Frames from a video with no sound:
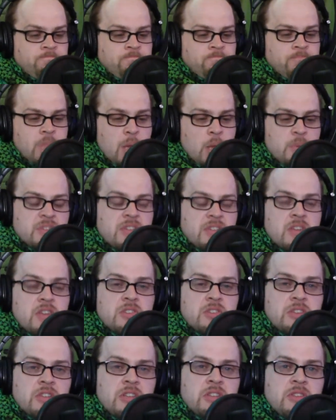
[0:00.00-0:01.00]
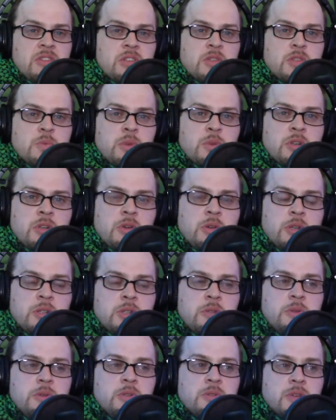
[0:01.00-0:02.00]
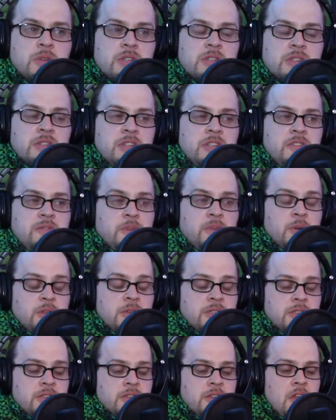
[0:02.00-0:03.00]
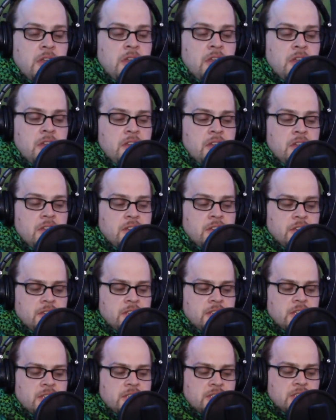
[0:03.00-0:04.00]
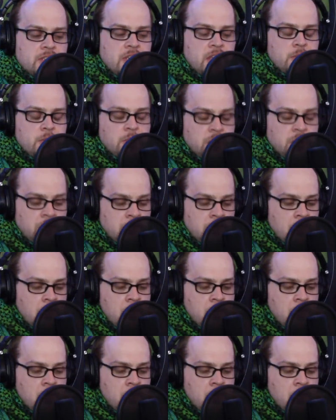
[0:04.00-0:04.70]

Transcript: essentially in this one going to address Elite Force in this statement.